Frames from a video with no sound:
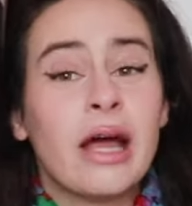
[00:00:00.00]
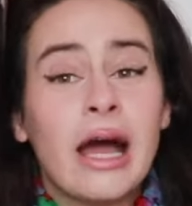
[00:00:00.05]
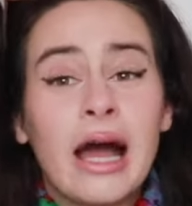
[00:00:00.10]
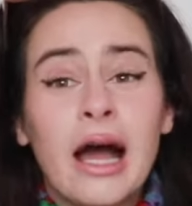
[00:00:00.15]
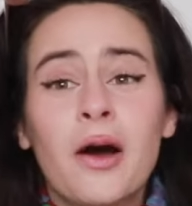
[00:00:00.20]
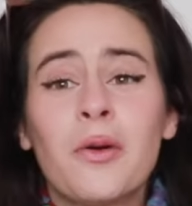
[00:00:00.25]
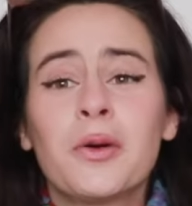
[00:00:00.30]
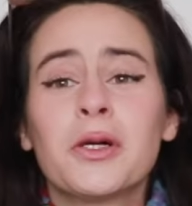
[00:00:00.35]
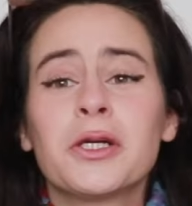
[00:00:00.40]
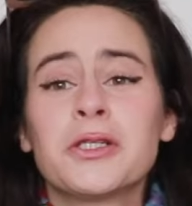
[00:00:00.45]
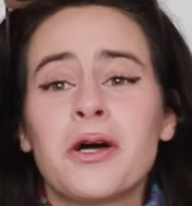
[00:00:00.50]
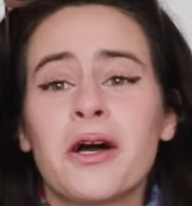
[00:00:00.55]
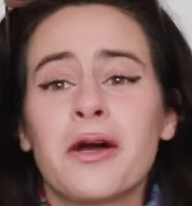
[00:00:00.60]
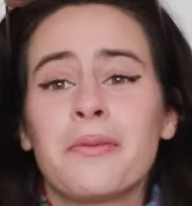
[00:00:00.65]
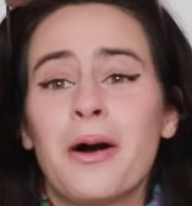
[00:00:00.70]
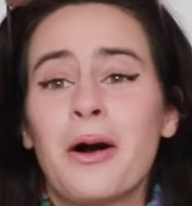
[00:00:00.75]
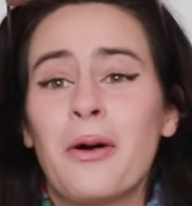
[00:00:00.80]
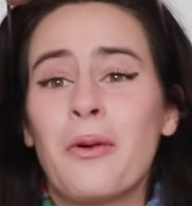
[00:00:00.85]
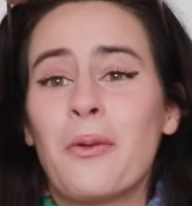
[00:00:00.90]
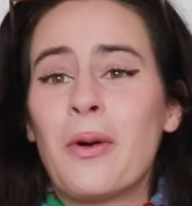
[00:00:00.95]
now we're gonna talk
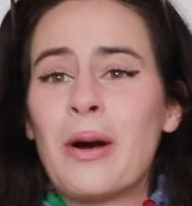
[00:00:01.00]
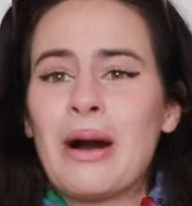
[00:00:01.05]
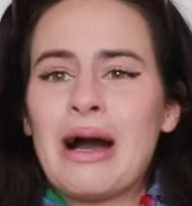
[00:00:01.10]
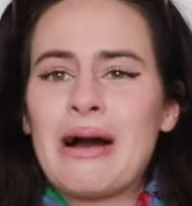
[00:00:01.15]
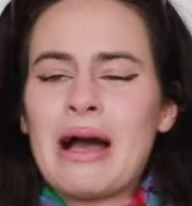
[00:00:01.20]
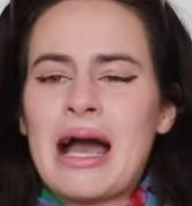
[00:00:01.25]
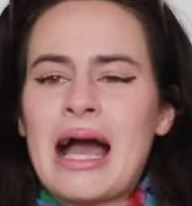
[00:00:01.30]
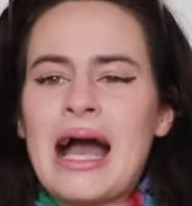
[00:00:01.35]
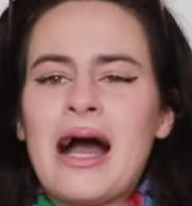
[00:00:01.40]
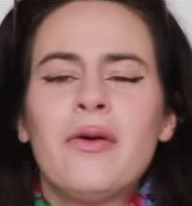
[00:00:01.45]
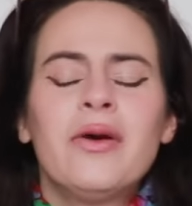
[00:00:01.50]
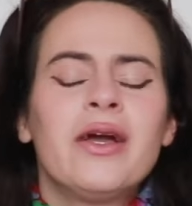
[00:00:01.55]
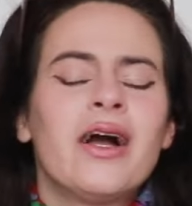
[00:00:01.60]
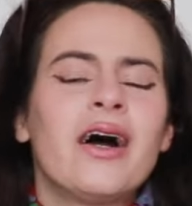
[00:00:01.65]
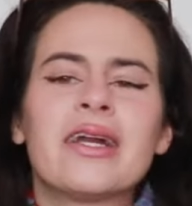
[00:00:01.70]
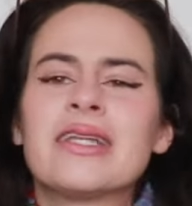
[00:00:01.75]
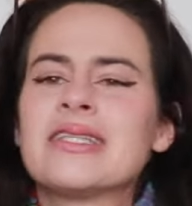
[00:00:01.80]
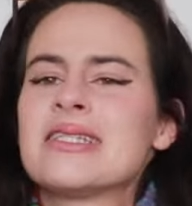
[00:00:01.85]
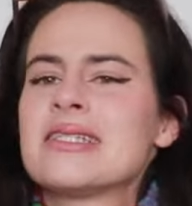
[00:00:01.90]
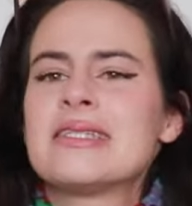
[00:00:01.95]
about how we
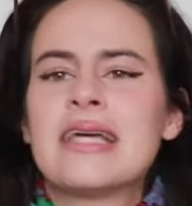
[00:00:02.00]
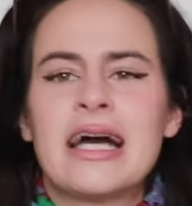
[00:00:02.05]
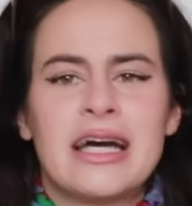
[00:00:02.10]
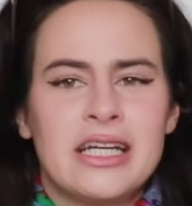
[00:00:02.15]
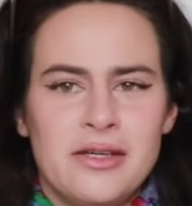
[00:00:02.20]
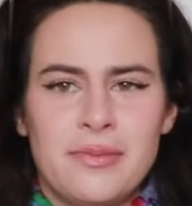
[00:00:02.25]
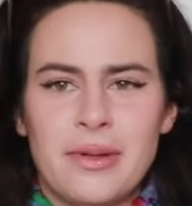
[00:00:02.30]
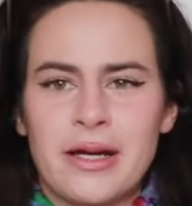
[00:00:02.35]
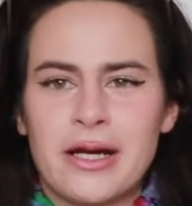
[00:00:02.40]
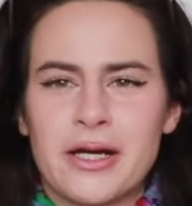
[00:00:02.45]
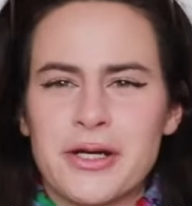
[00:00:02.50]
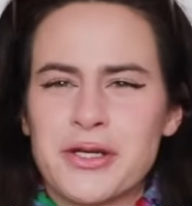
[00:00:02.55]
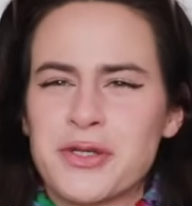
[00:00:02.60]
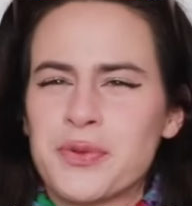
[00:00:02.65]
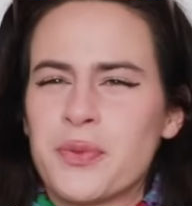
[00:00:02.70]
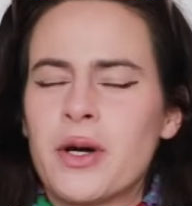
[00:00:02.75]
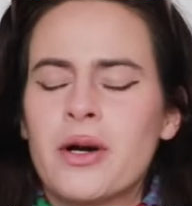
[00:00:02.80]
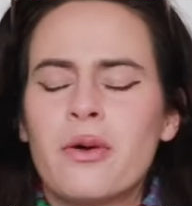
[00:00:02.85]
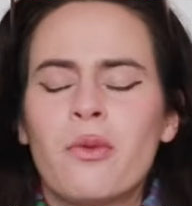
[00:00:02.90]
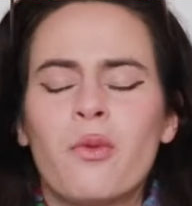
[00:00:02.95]
got into teddy bears.
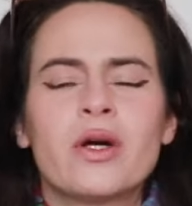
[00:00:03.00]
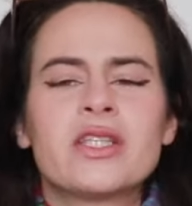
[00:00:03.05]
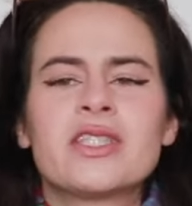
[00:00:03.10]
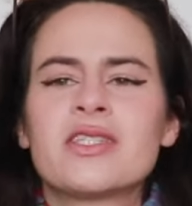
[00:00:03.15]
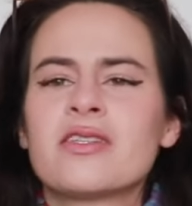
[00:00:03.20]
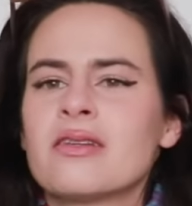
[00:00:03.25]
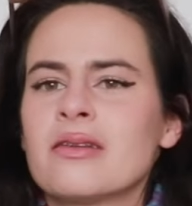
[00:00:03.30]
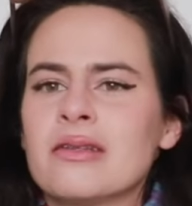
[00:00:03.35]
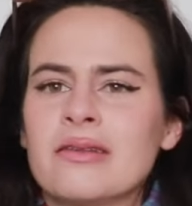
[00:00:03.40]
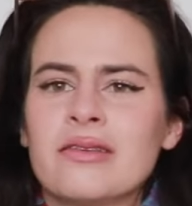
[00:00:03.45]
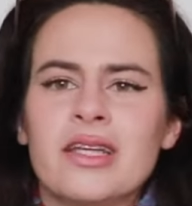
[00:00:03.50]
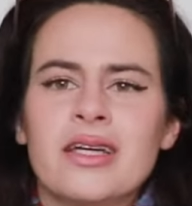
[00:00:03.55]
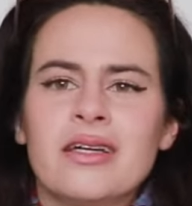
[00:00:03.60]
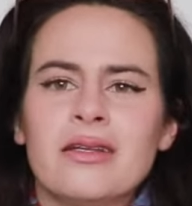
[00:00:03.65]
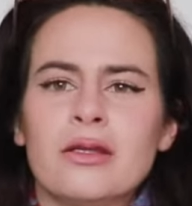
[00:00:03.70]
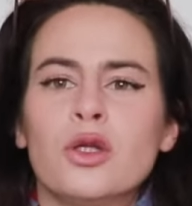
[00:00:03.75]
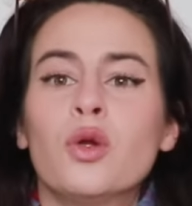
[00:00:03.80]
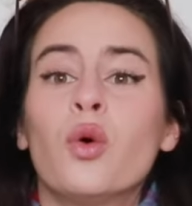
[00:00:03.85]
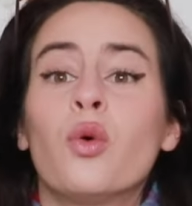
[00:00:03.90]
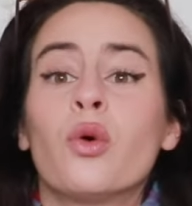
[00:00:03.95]
What, what's the, the
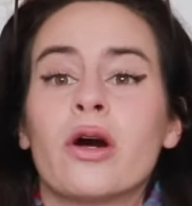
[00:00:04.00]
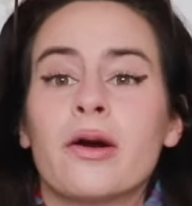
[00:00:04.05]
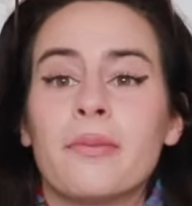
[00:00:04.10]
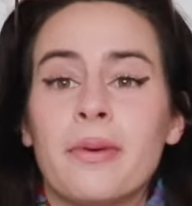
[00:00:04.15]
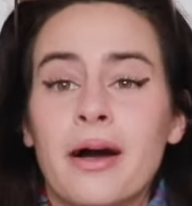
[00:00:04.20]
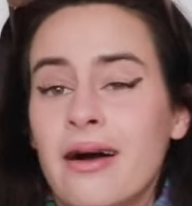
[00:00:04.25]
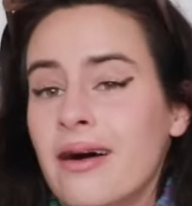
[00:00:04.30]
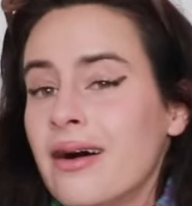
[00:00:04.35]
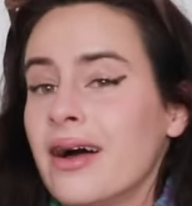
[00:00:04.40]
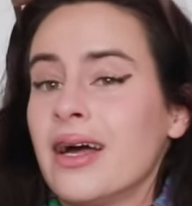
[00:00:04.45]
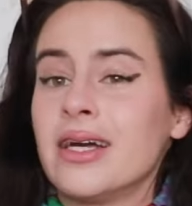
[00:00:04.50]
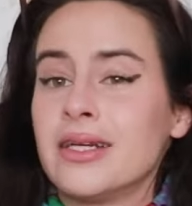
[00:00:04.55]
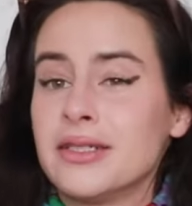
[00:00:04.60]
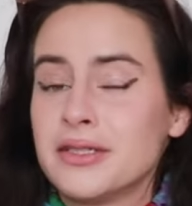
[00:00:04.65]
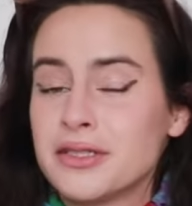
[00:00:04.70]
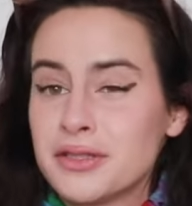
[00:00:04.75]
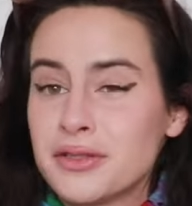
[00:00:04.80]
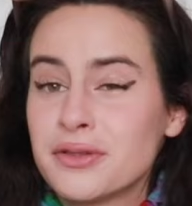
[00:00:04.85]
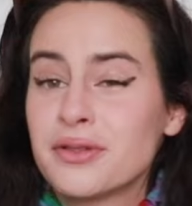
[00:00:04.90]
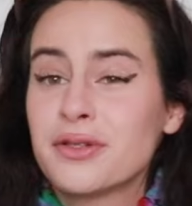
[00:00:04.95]
lore
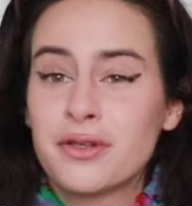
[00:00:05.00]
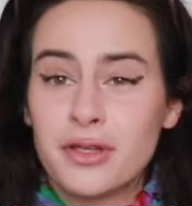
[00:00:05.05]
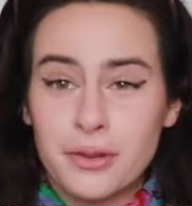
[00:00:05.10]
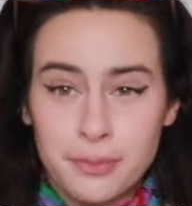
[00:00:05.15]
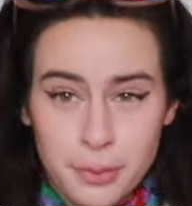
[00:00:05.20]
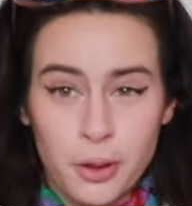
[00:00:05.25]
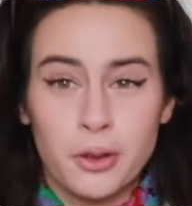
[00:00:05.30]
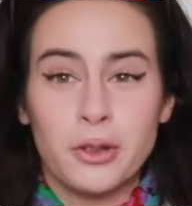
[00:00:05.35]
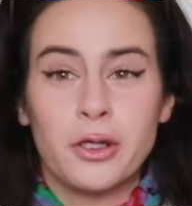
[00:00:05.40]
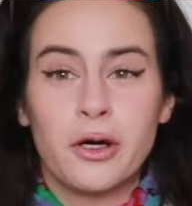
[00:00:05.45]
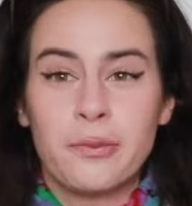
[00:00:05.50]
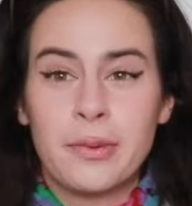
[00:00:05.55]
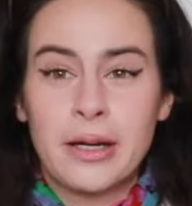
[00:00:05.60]
behind the polo